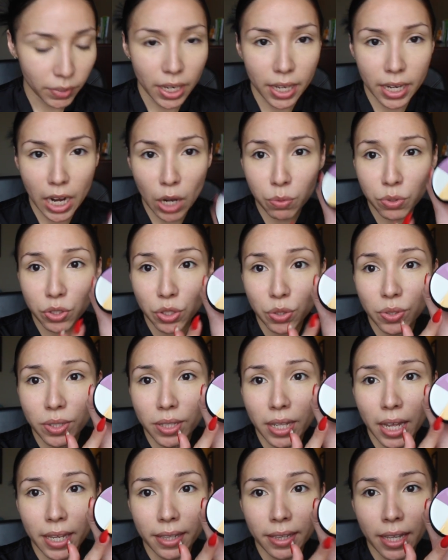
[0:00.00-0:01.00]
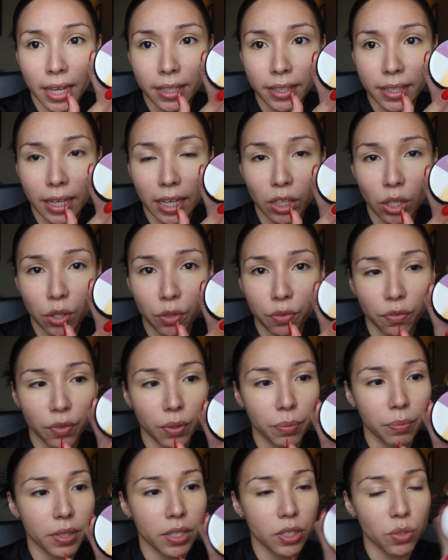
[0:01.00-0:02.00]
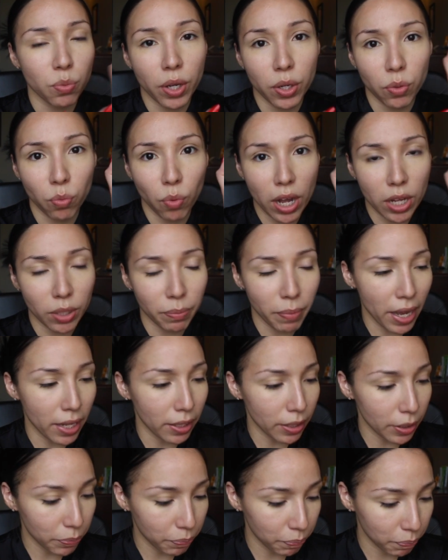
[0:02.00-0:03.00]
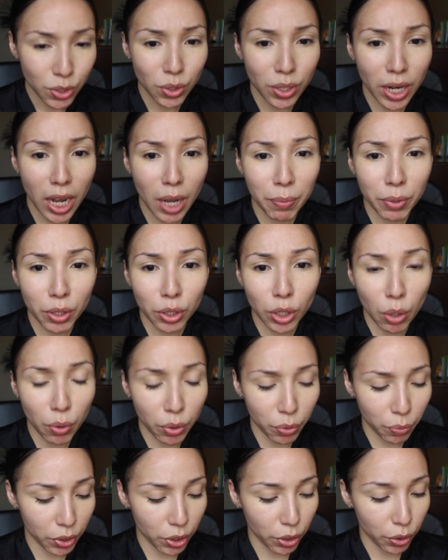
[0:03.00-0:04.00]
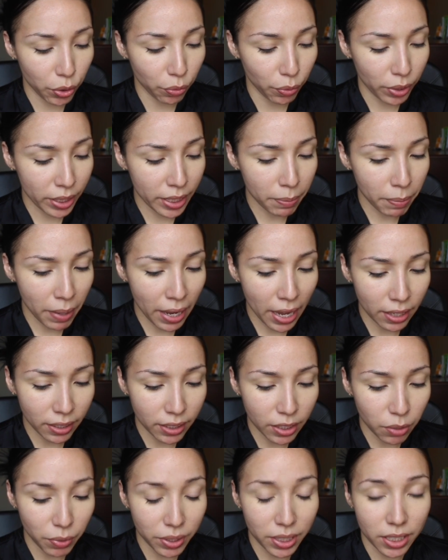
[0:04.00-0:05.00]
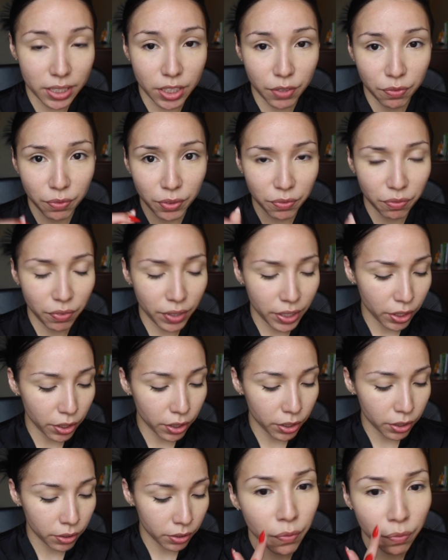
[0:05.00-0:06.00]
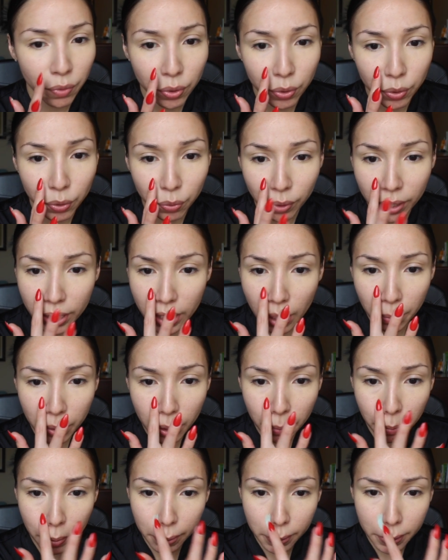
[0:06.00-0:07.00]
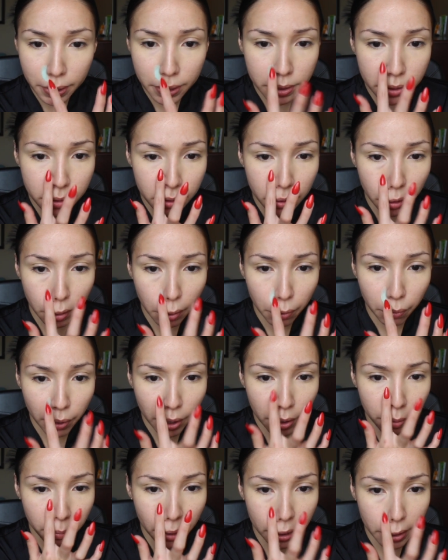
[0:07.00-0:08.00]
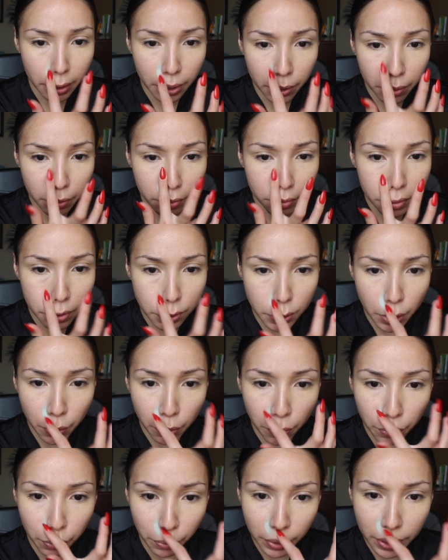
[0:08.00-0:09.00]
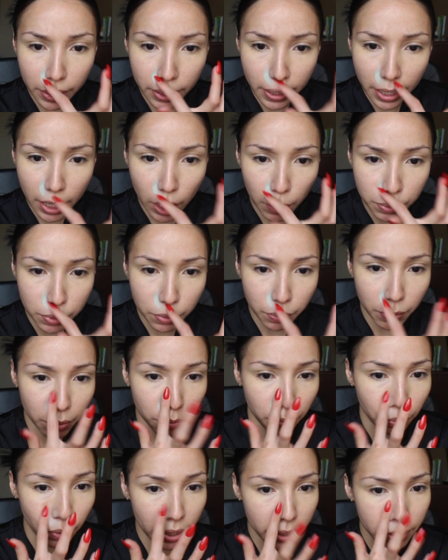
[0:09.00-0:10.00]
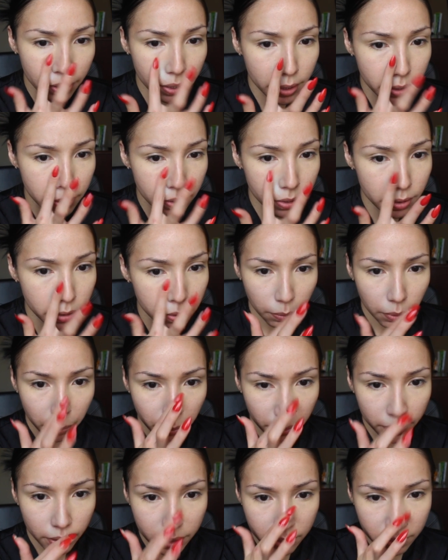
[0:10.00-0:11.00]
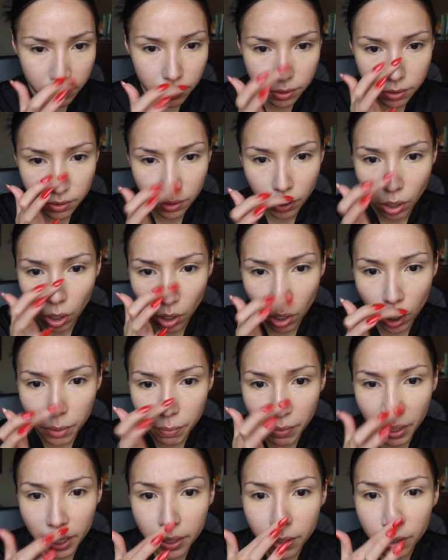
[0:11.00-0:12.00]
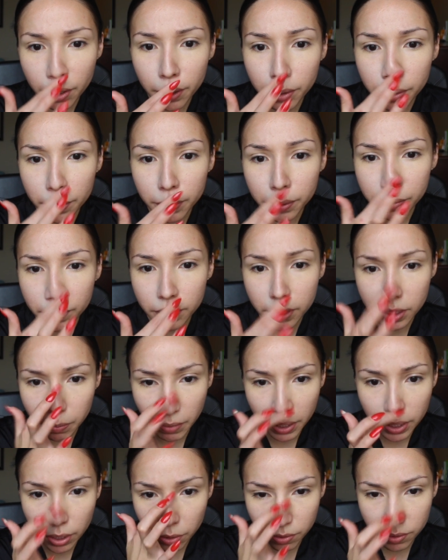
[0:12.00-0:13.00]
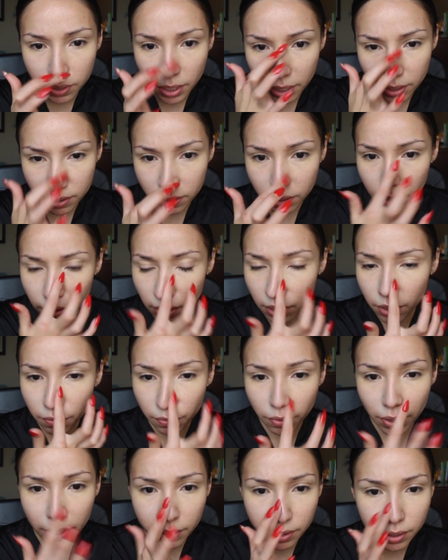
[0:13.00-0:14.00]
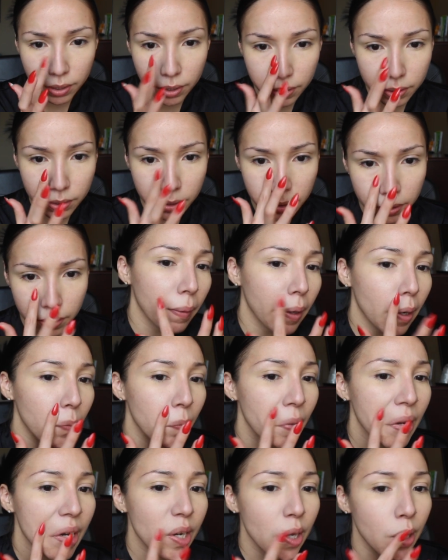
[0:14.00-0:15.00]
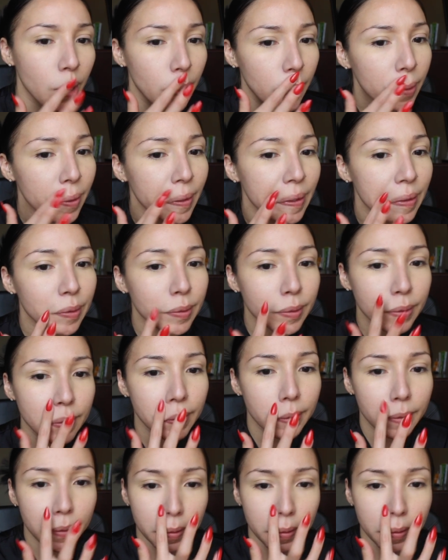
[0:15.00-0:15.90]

And I was using that yellow from this Wet n Wild palette. So now I'm going to go in with the green palette with a different finger. And for the green, I'm going to put this around my nose. So green helps with redness. I'm going to put this on my nose because my nose has a lot of redness. Around my nose.